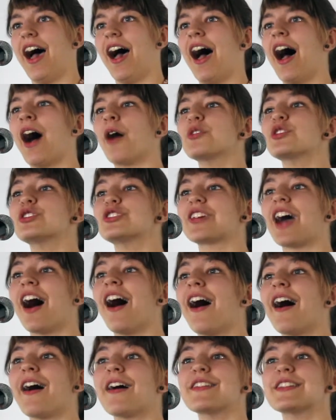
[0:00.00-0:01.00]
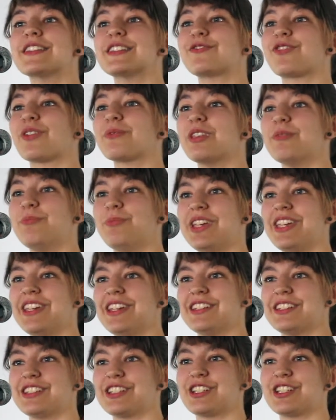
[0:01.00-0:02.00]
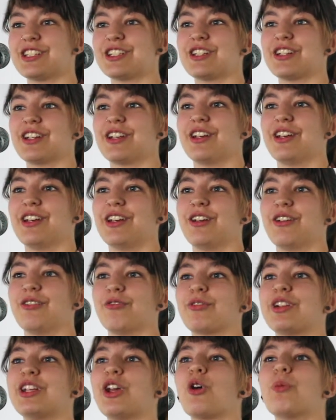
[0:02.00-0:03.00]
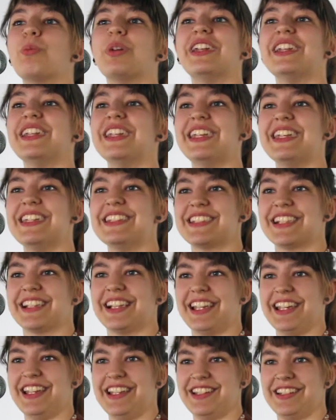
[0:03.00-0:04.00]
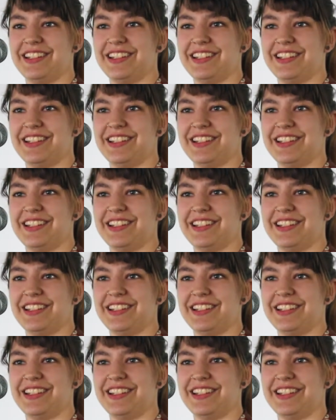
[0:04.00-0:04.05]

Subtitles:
Our scars from the beach reopen easily.